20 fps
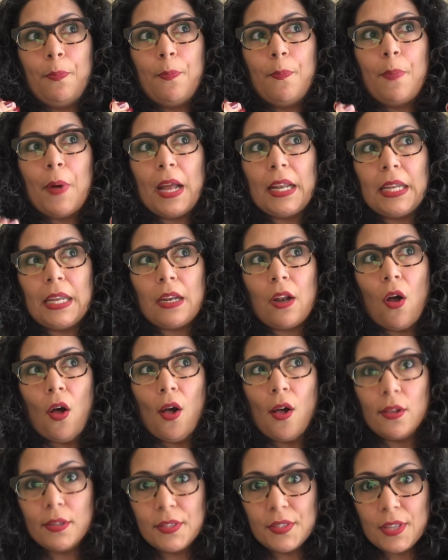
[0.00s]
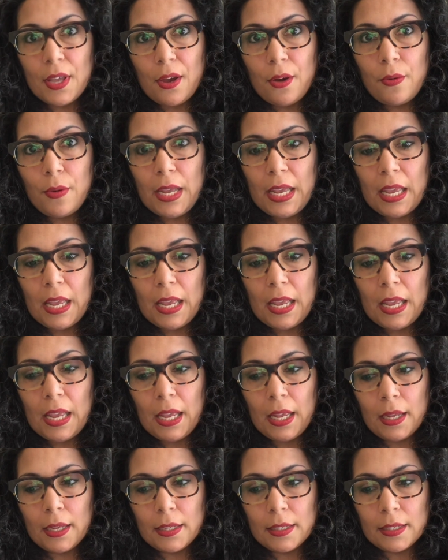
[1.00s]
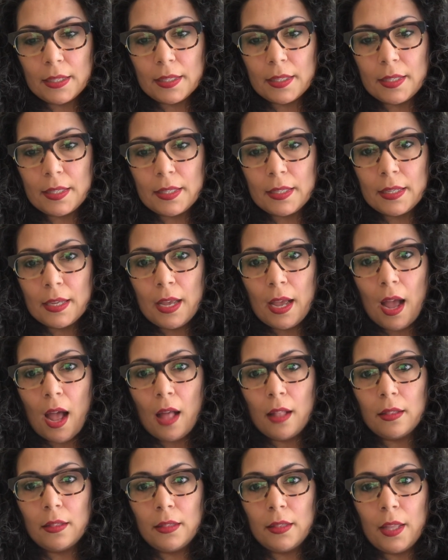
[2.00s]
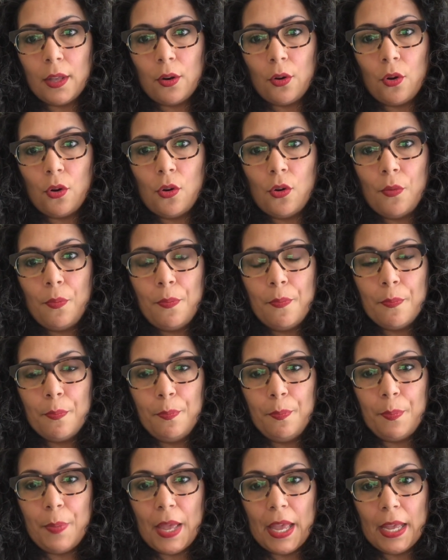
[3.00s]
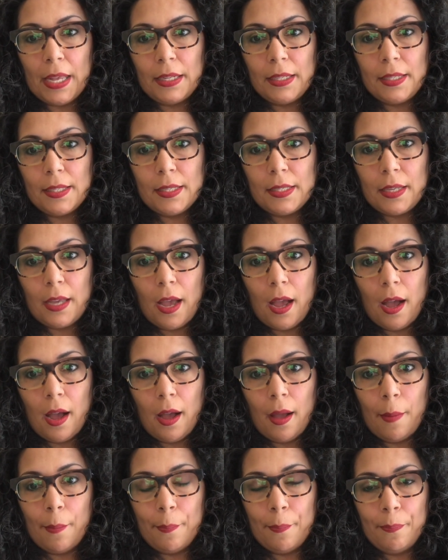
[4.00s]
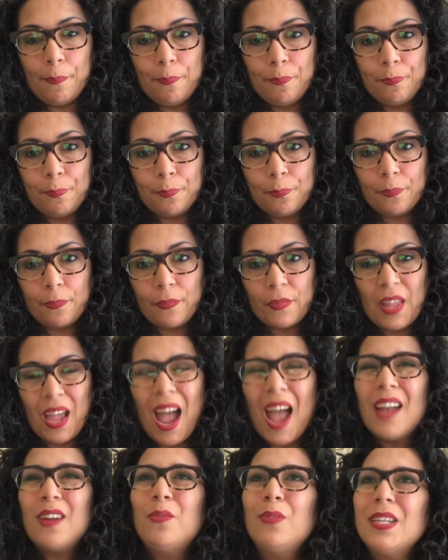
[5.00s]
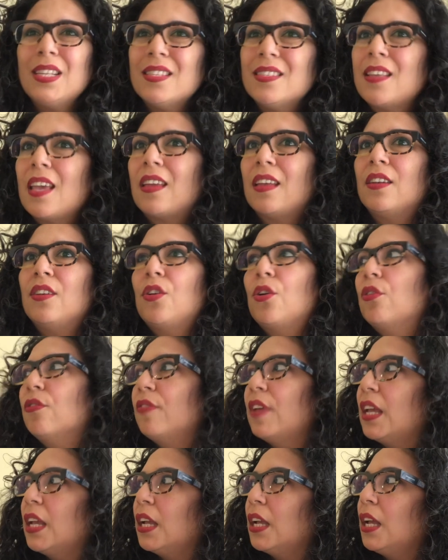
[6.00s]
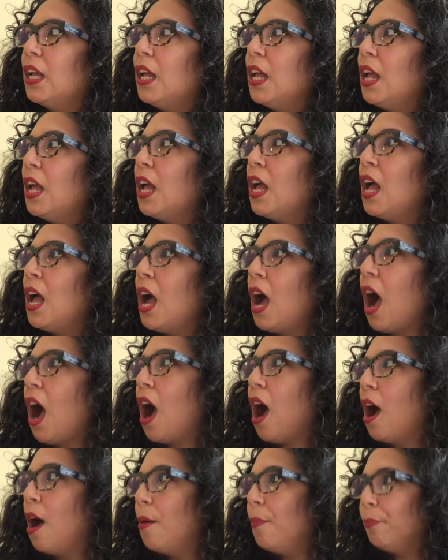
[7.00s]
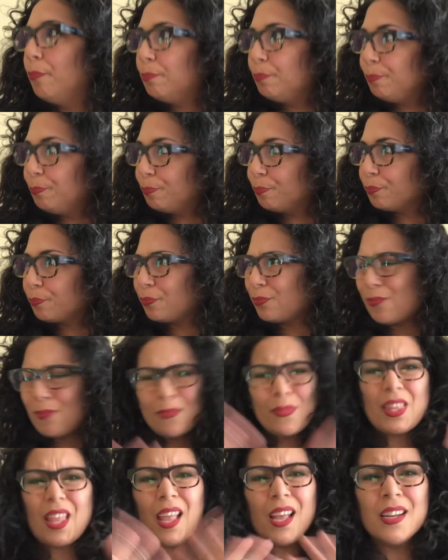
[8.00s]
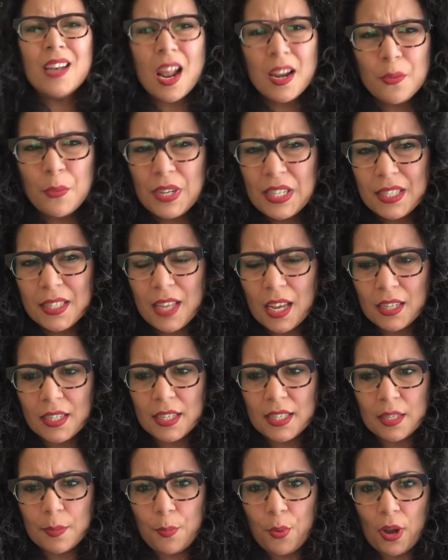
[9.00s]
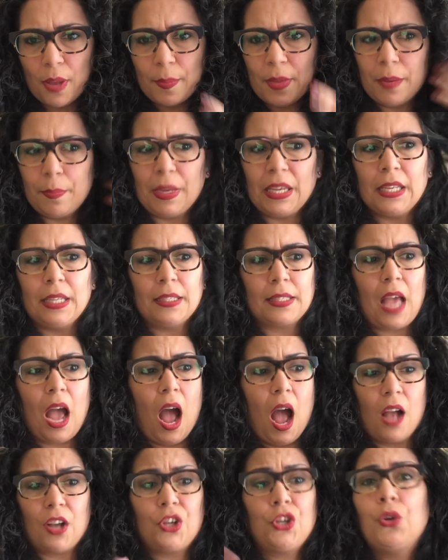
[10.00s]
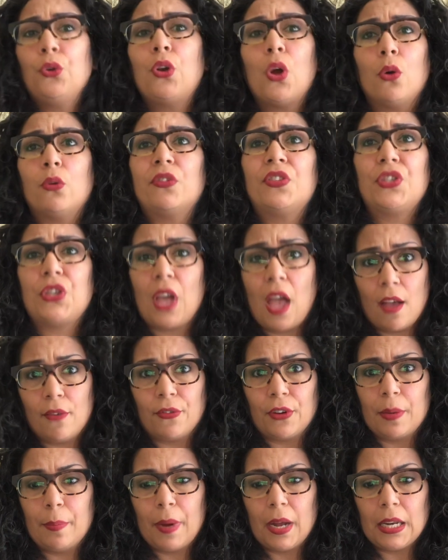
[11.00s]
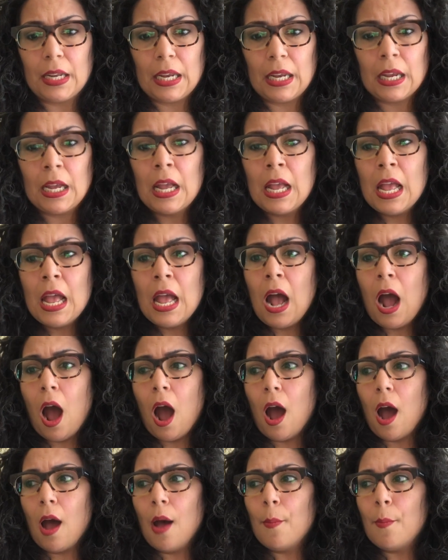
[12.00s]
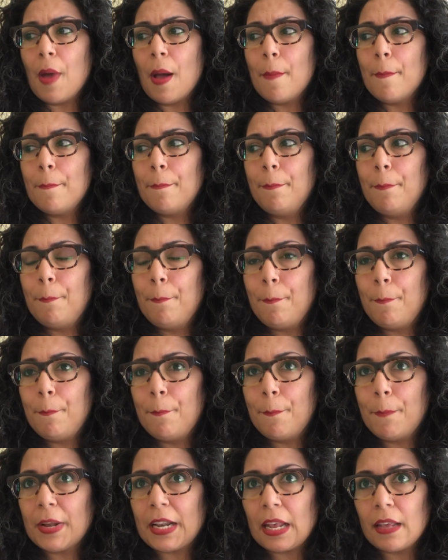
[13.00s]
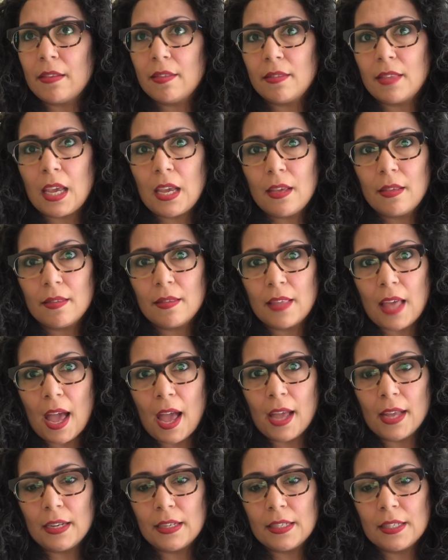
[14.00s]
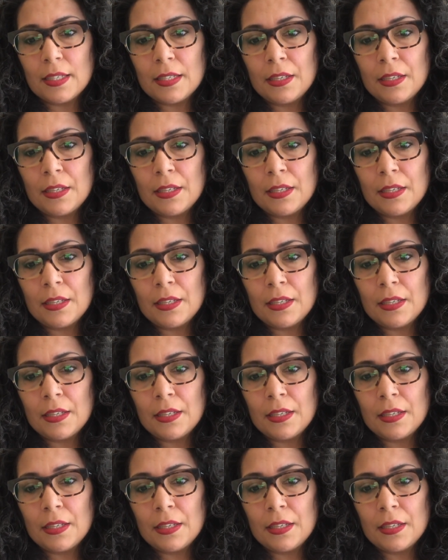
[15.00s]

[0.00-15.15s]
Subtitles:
But it also is a little bit, I don't want to say unnerving, and I don't want to say disappointment because kudos to everybody. But I think that